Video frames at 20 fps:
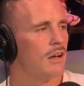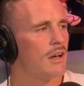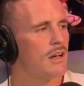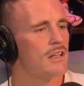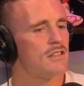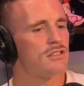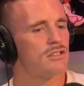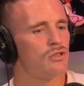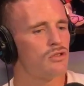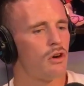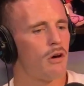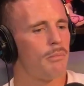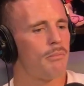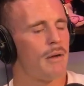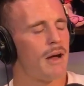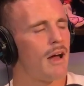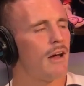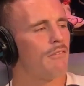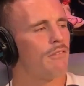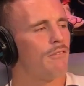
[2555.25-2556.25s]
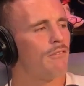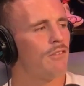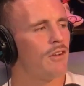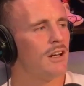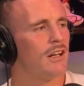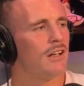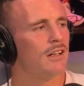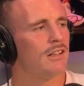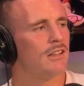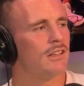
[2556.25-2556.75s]
Like, there's not a bad
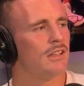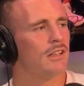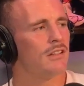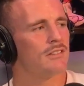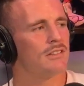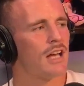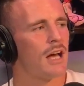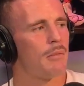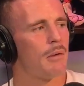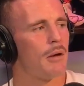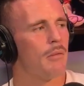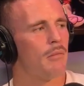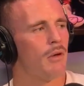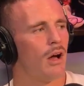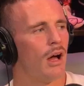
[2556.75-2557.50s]
thing you can say about him.